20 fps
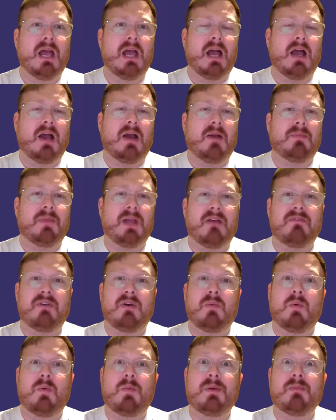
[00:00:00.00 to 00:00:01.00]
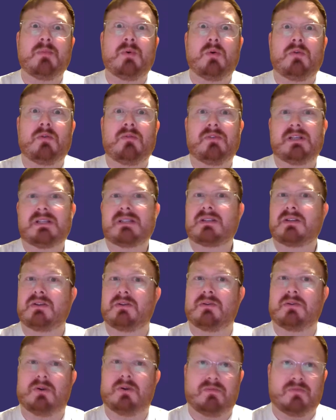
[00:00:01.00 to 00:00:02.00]
And there will be more on this
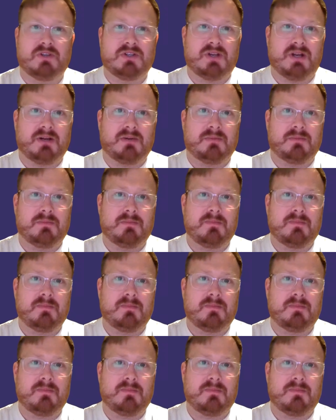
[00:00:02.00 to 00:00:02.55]
soon on the channel.